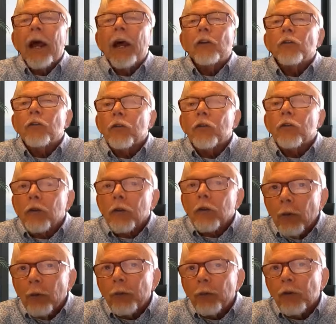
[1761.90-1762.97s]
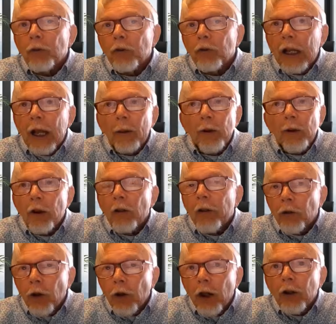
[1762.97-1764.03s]
And, particularly, I mean,
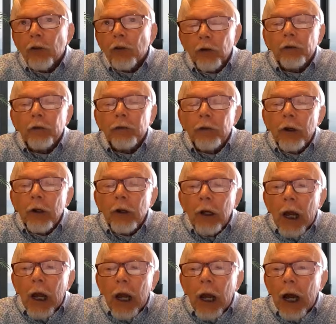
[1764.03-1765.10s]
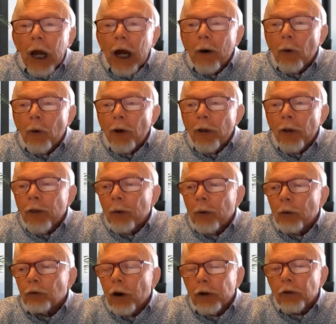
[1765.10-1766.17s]
in the days of when
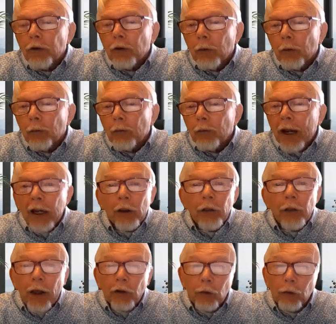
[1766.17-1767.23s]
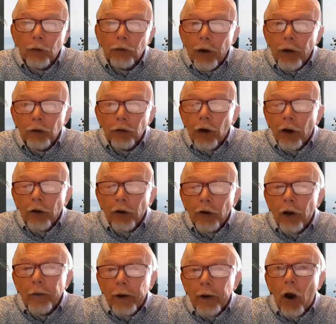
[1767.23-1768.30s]
Maggie Thatcher was trying to
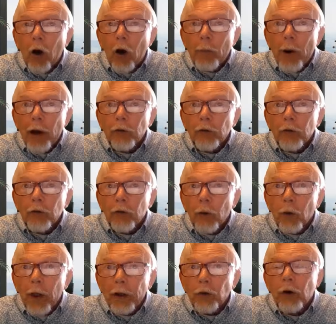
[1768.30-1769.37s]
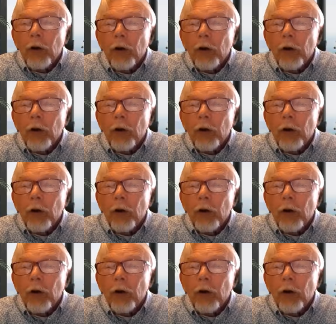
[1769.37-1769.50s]
shut down the coal mines and all